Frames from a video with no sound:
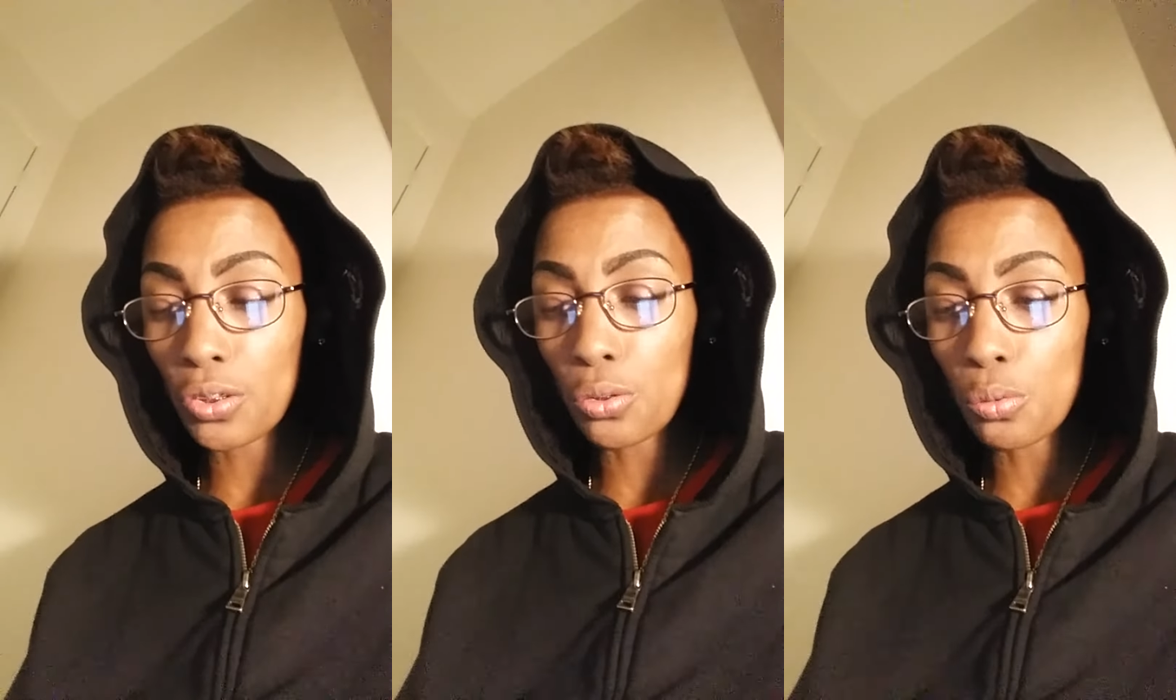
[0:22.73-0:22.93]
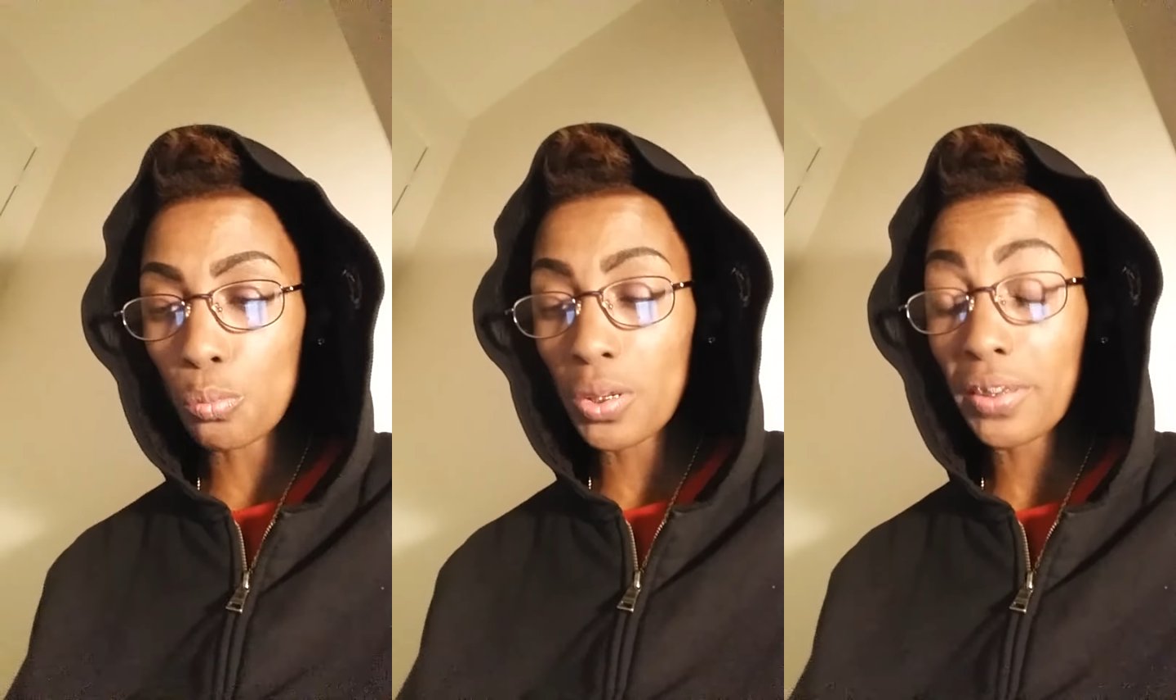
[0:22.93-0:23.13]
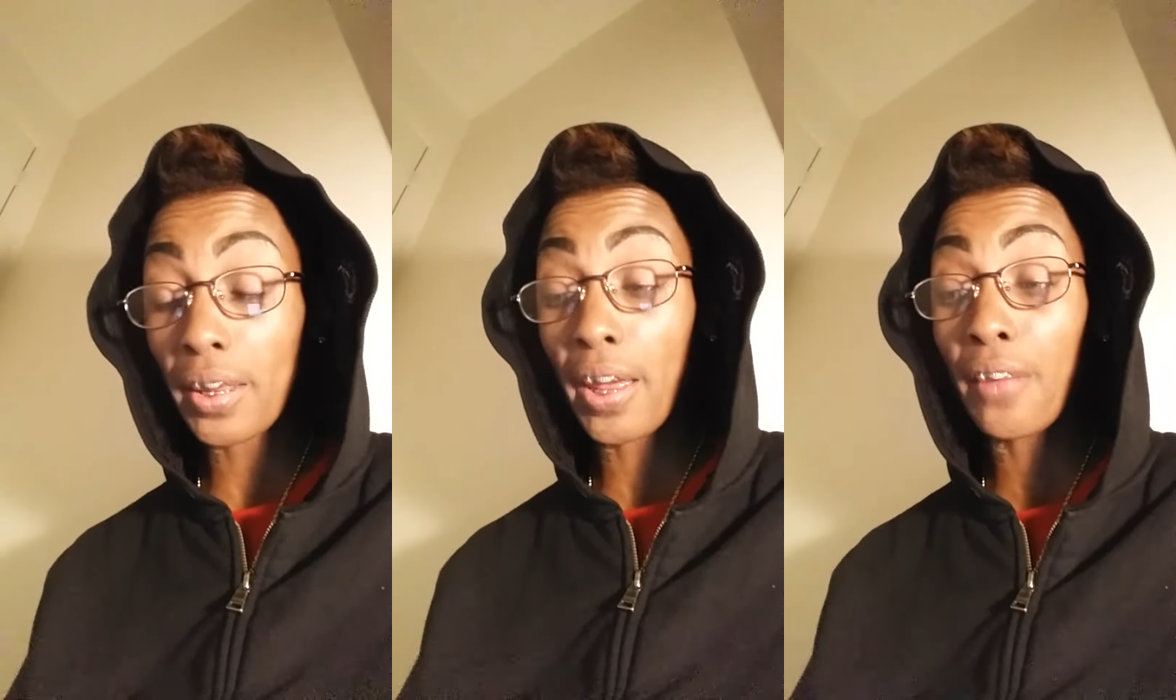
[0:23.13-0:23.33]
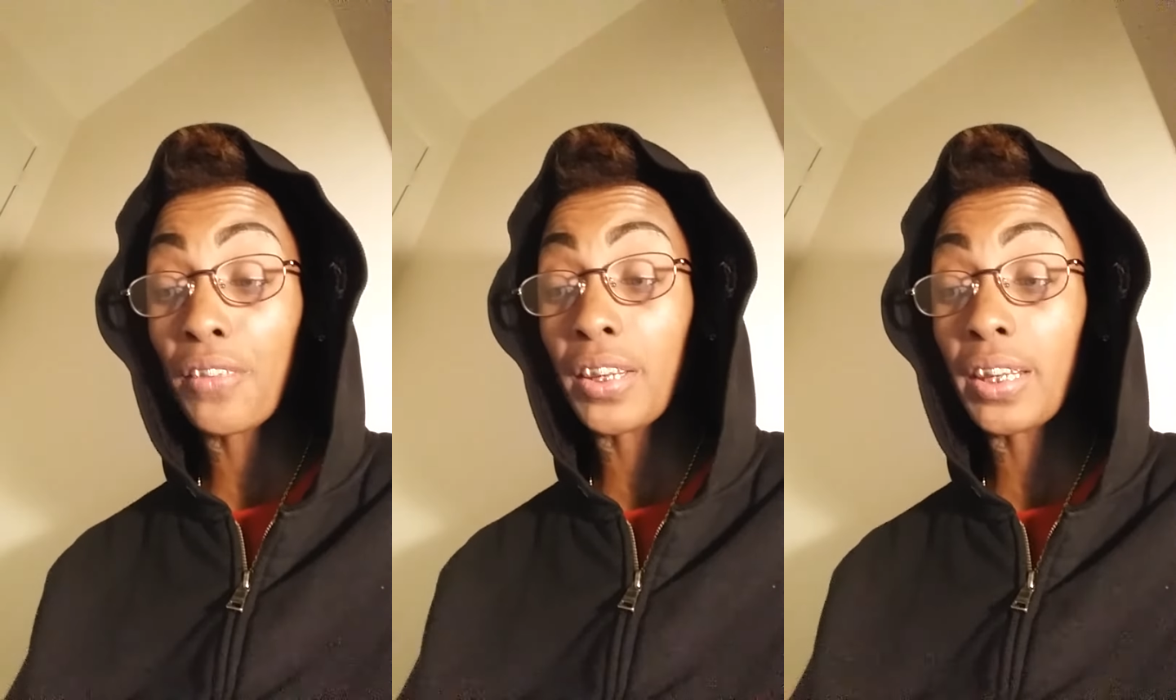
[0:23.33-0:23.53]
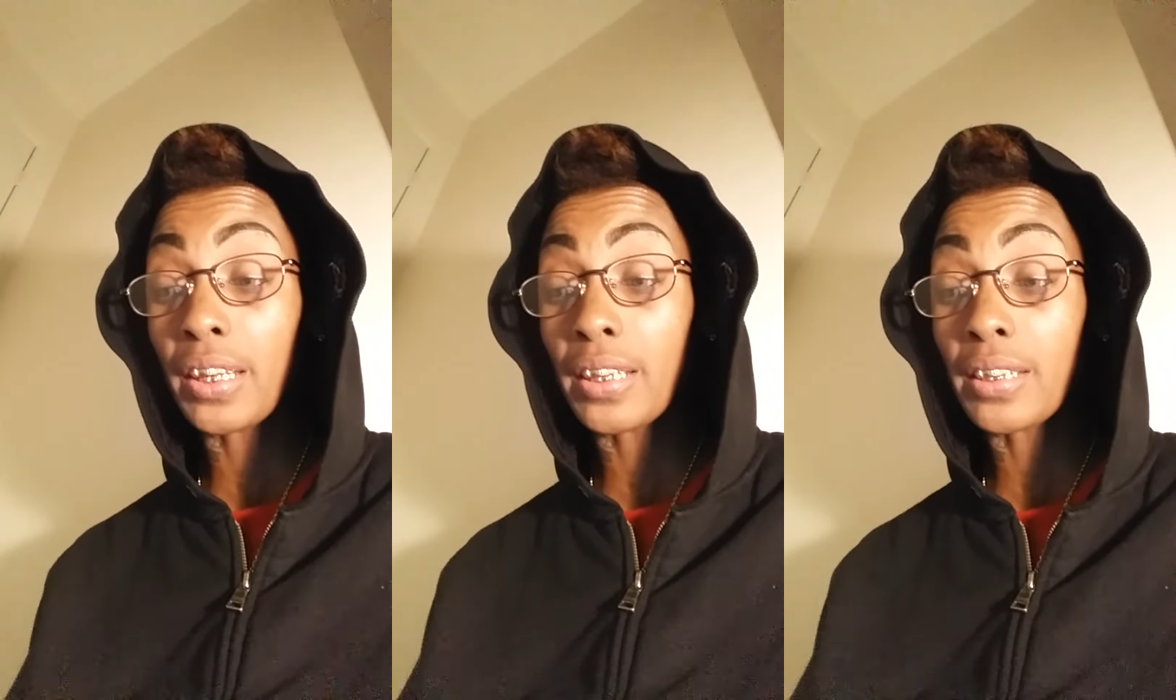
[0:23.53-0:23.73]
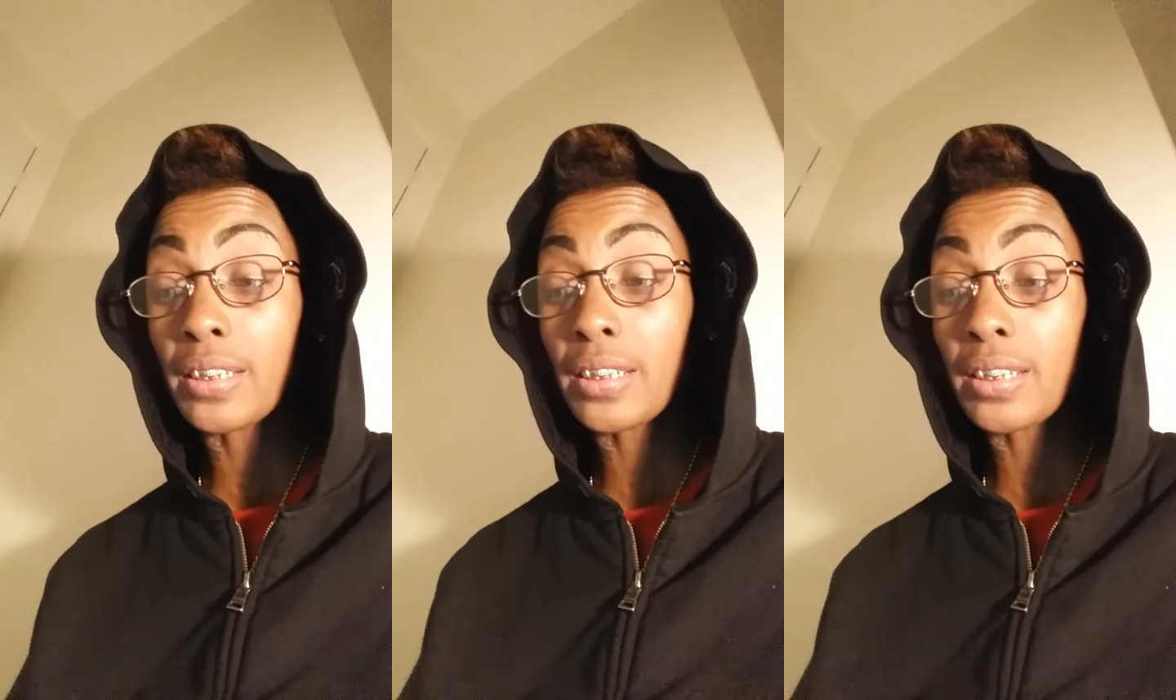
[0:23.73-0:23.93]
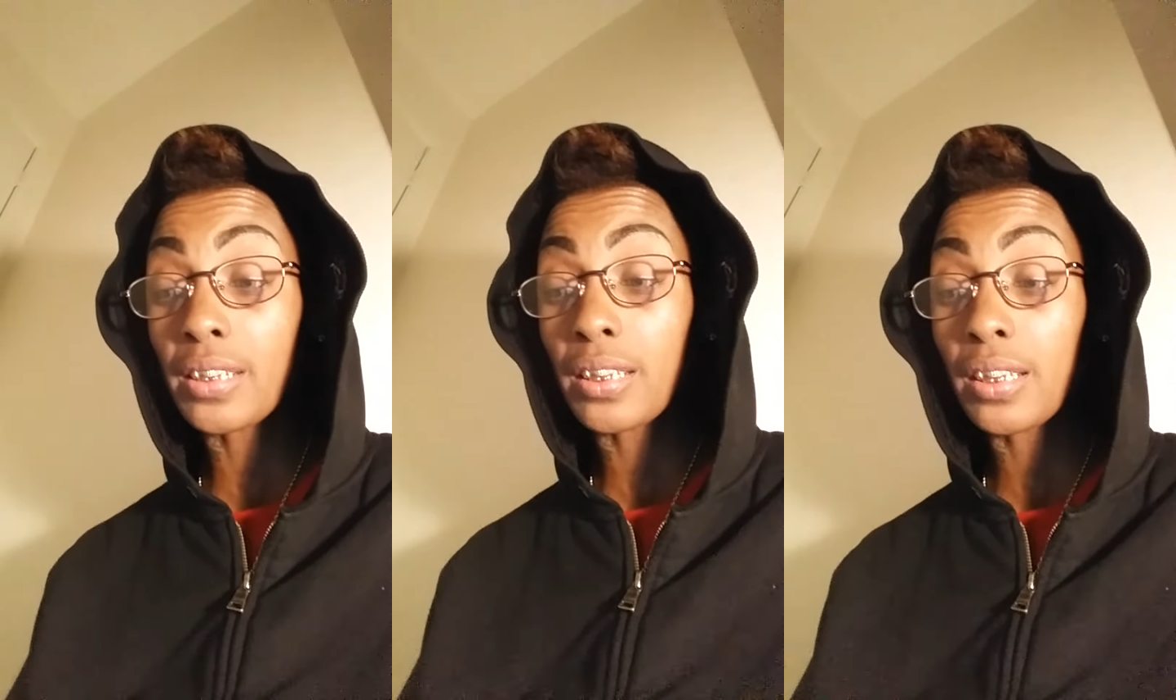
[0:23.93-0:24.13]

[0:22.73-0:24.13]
you with evidence